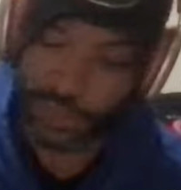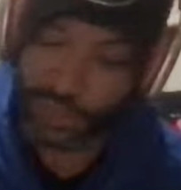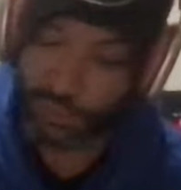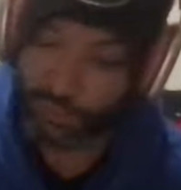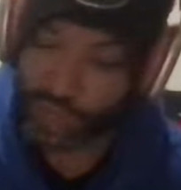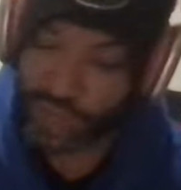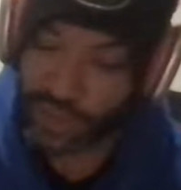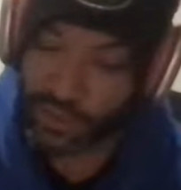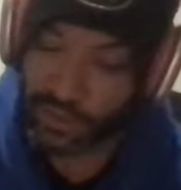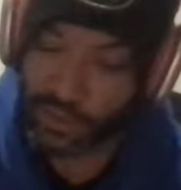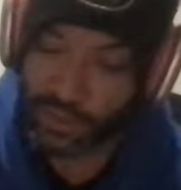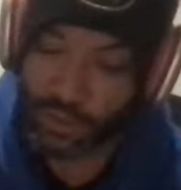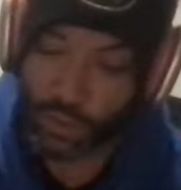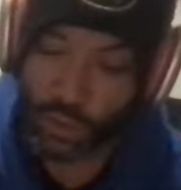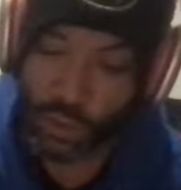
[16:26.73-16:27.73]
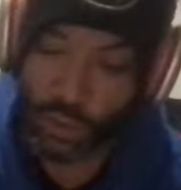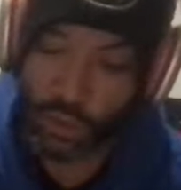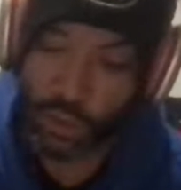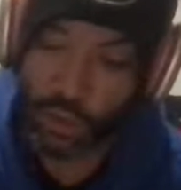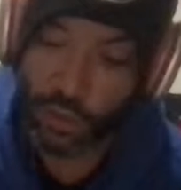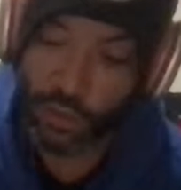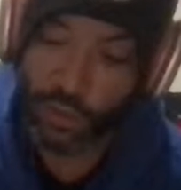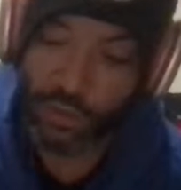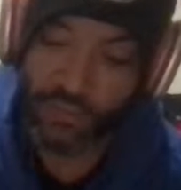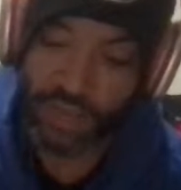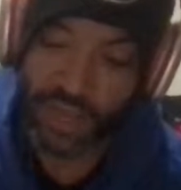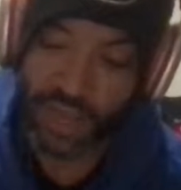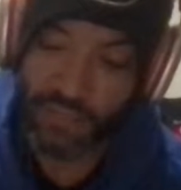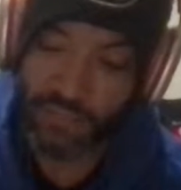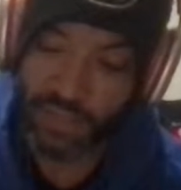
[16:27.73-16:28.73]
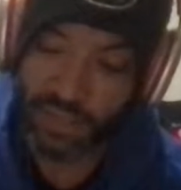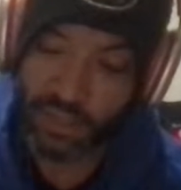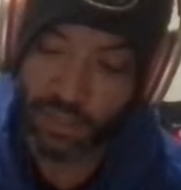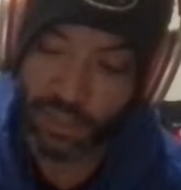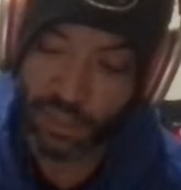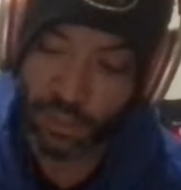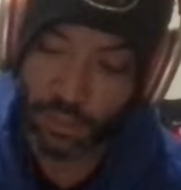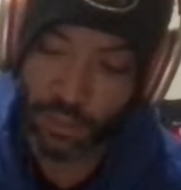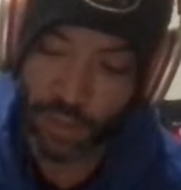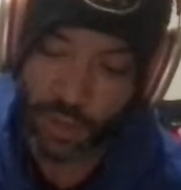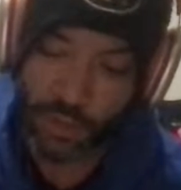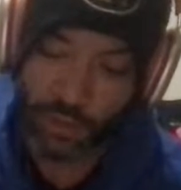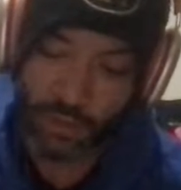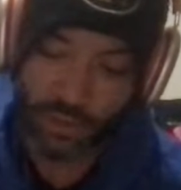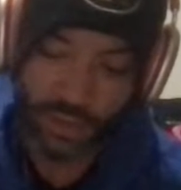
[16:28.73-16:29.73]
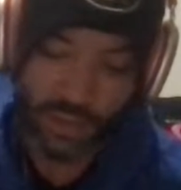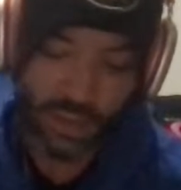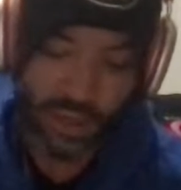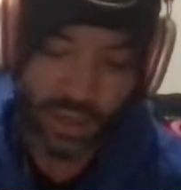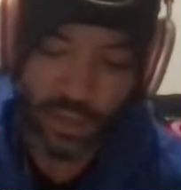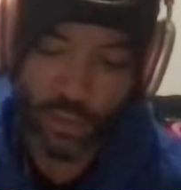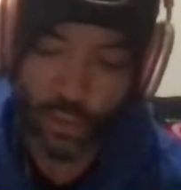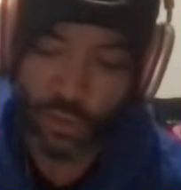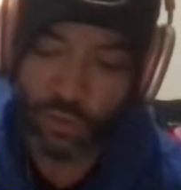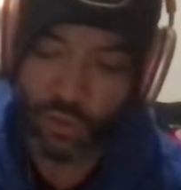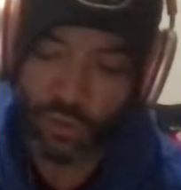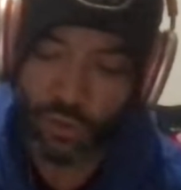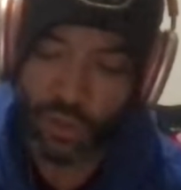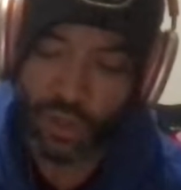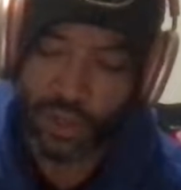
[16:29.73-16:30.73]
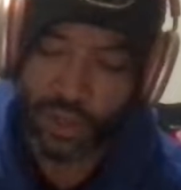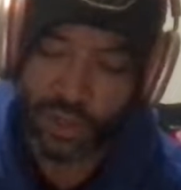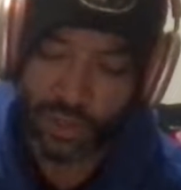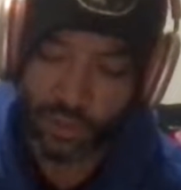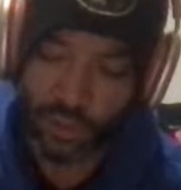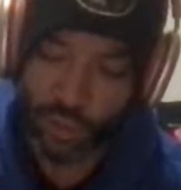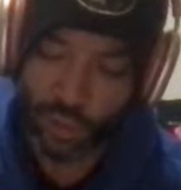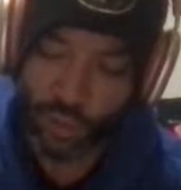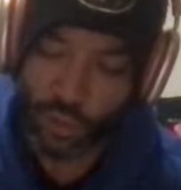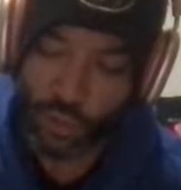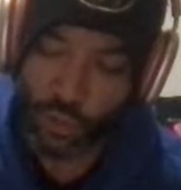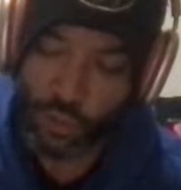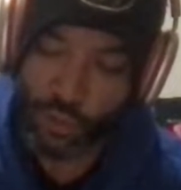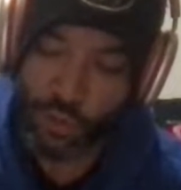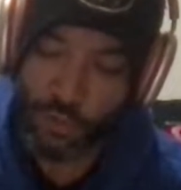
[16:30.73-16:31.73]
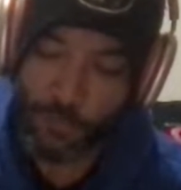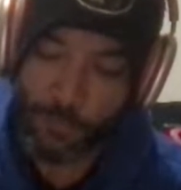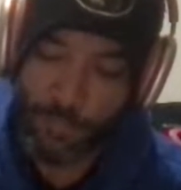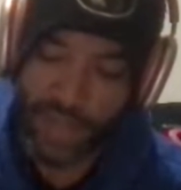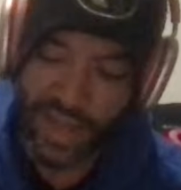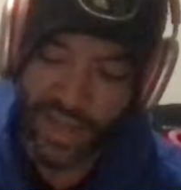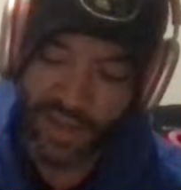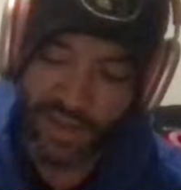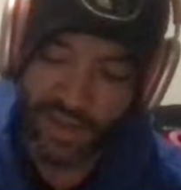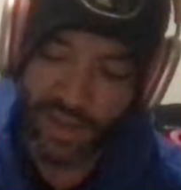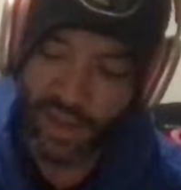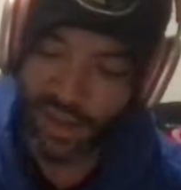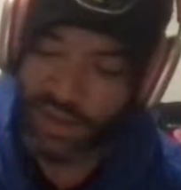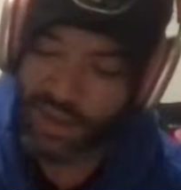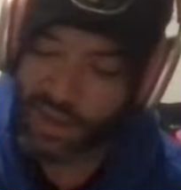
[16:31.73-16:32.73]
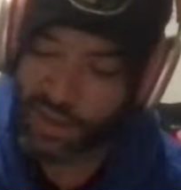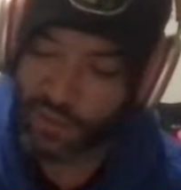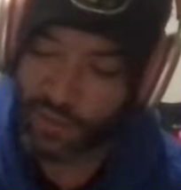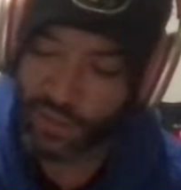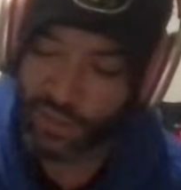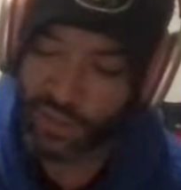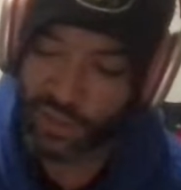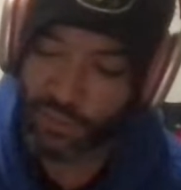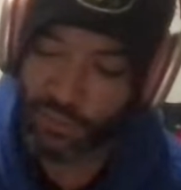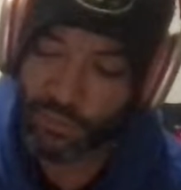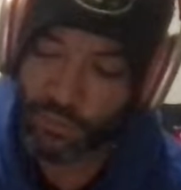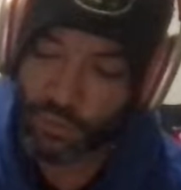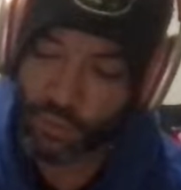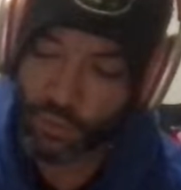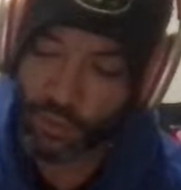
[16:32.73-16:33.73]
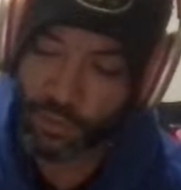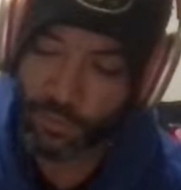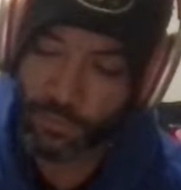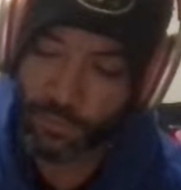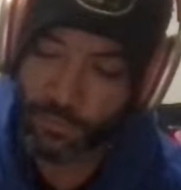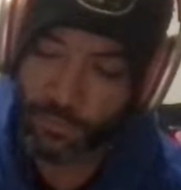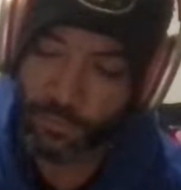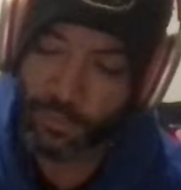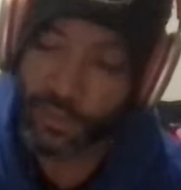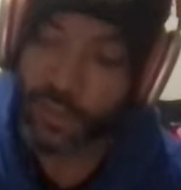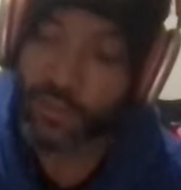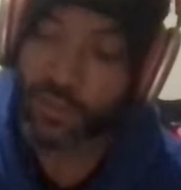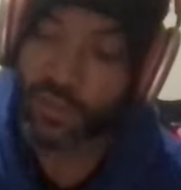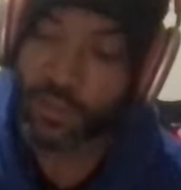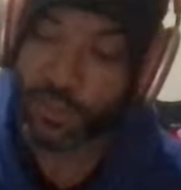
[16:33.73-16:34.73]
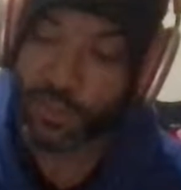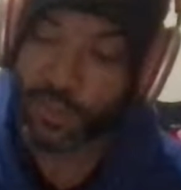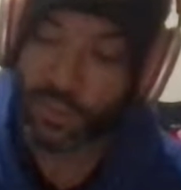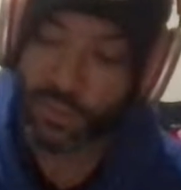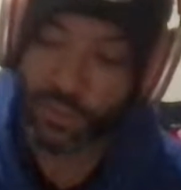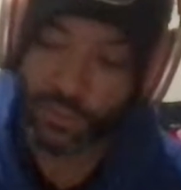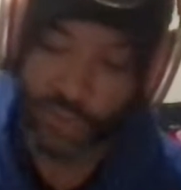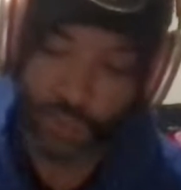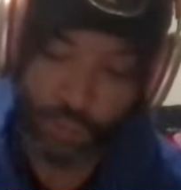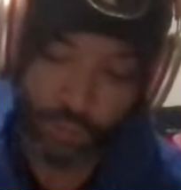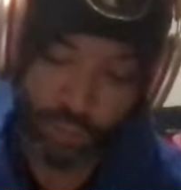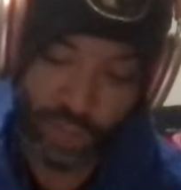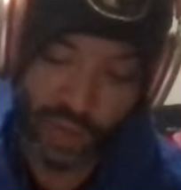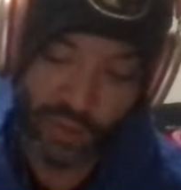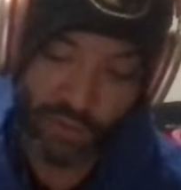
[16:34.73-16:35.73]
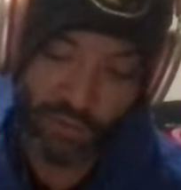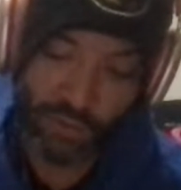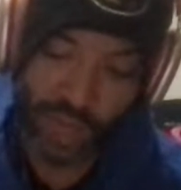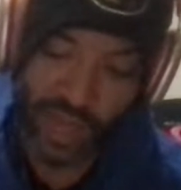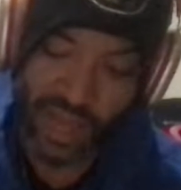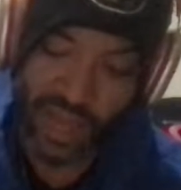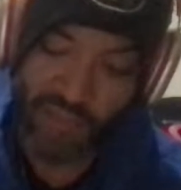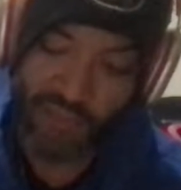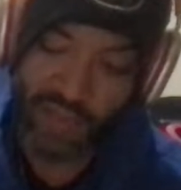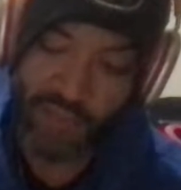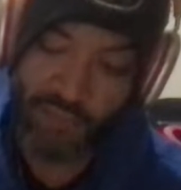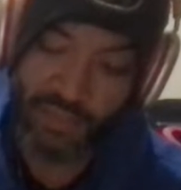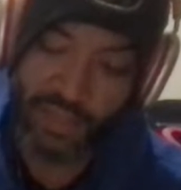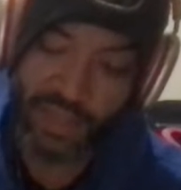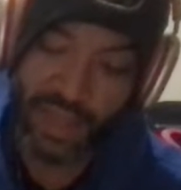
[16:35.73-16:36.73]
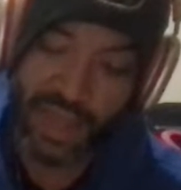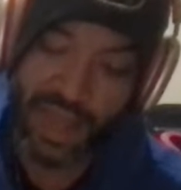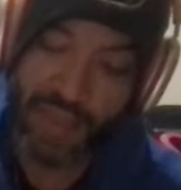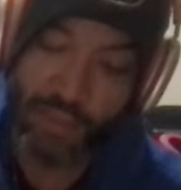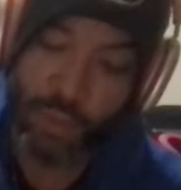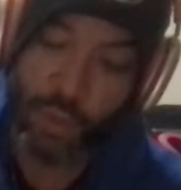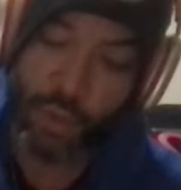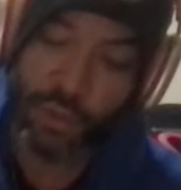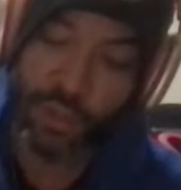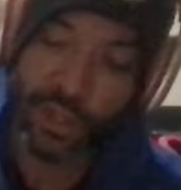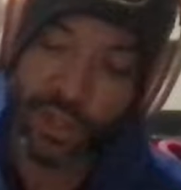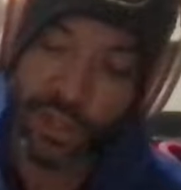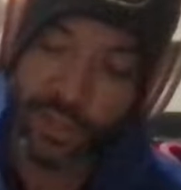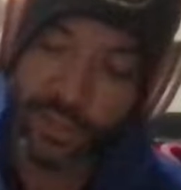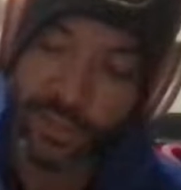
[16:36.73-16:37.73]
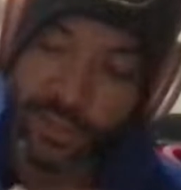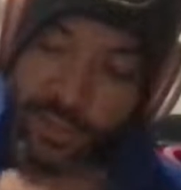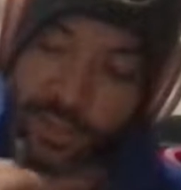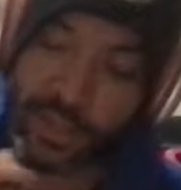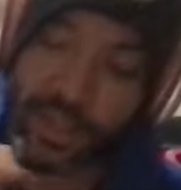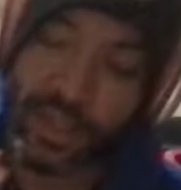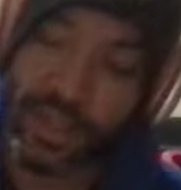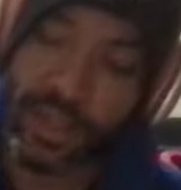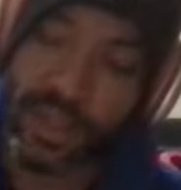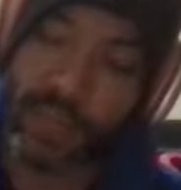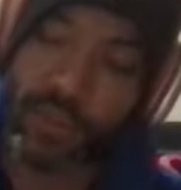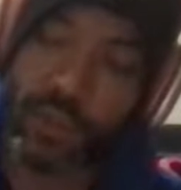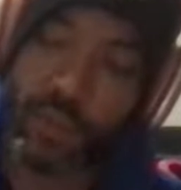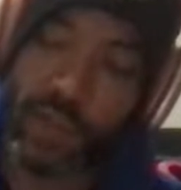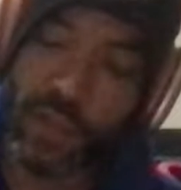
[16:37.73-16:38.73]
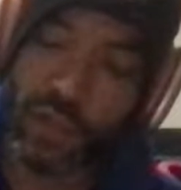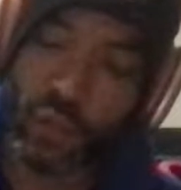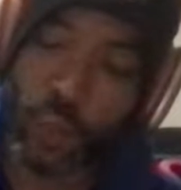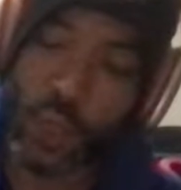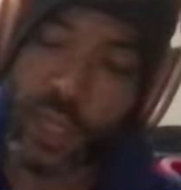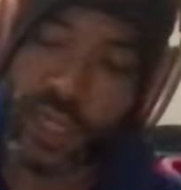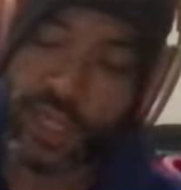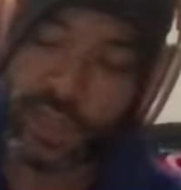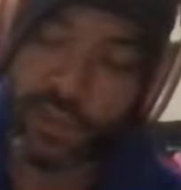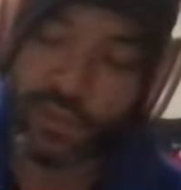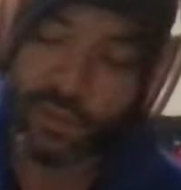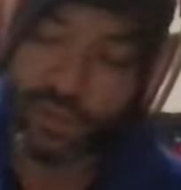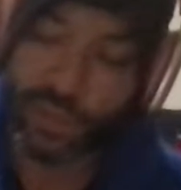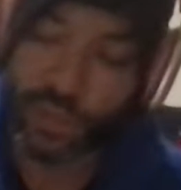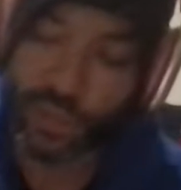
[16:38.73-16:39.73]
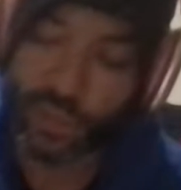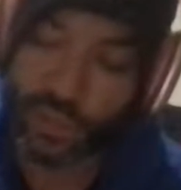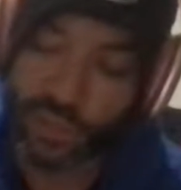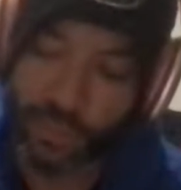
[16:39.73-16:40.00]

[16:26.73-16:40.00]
around, I saw a clutter of empty liquor bottles, and also, in a dark corner, a man I'd never seen before, sipping something brown from a half-empty highball glass. He was about 20 years younger than